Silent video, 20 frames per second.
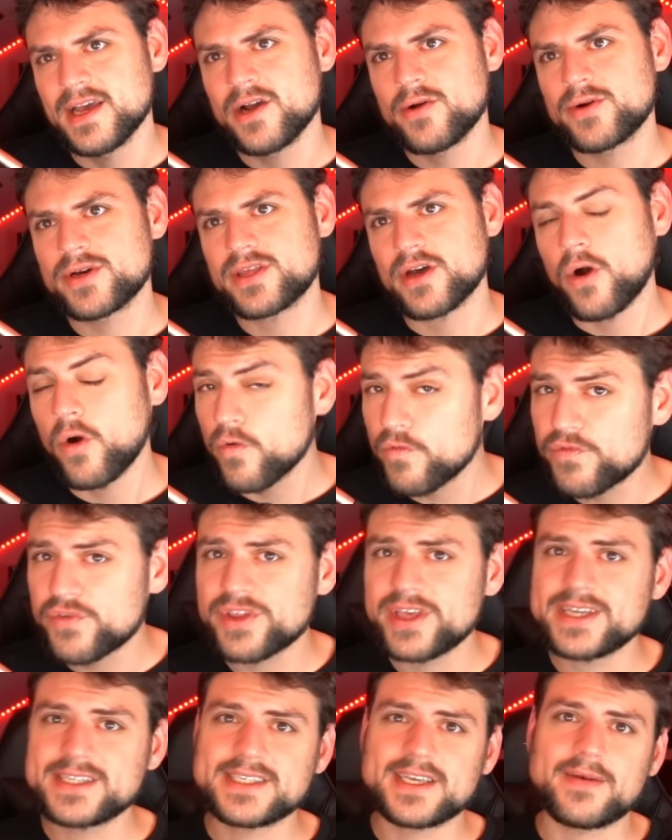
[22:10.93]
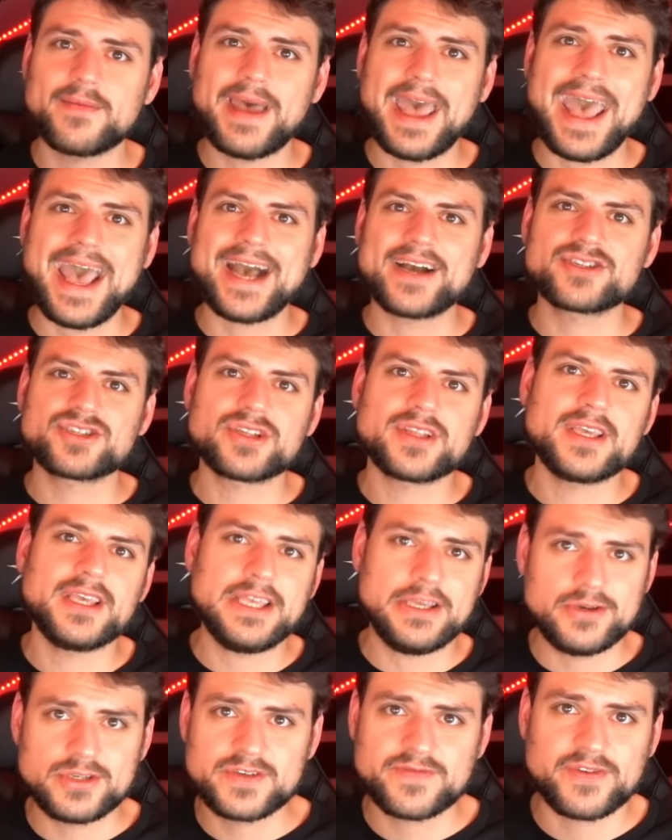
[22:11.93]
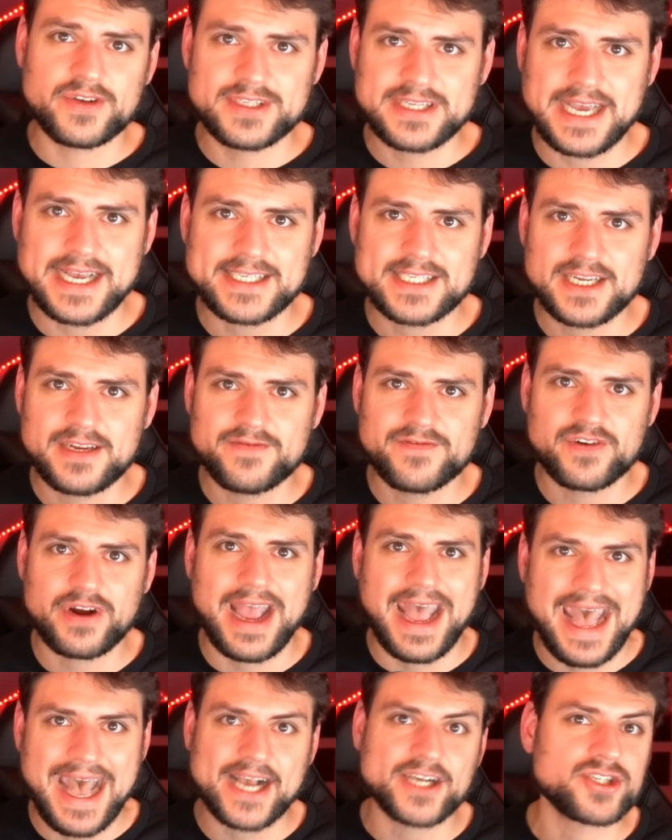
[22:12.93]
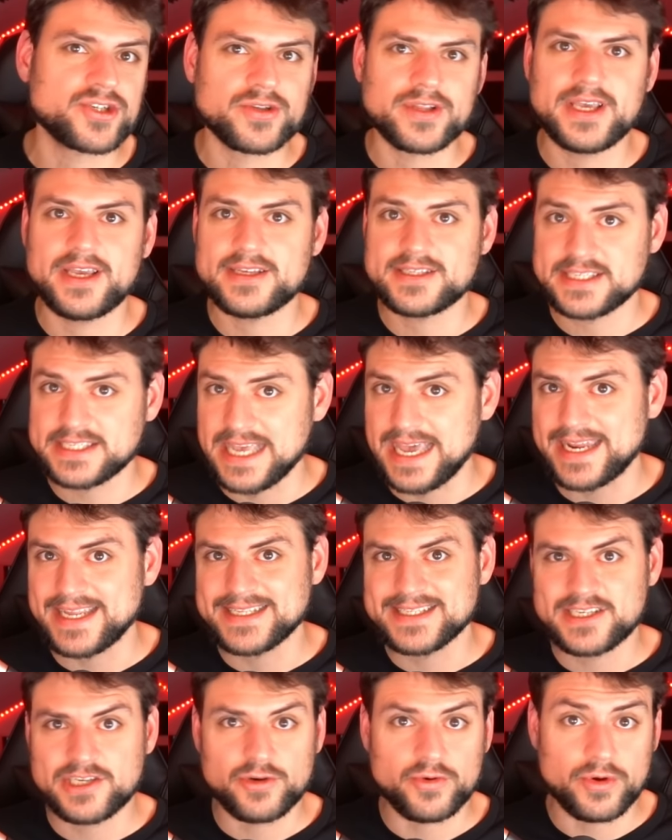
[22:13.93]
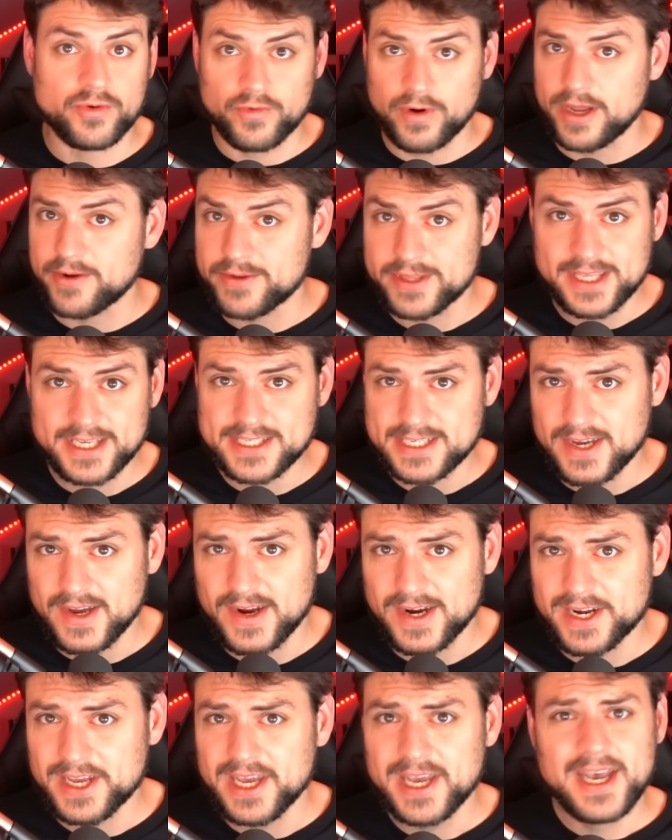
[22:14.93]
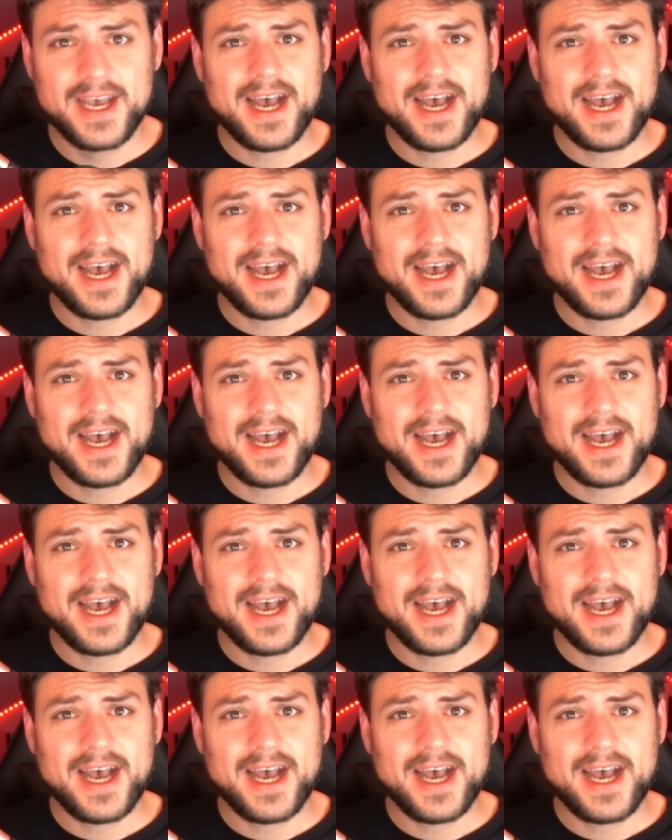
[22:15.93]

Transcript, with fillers: with hopefully some actually useful testing for actually settings you would run with this card,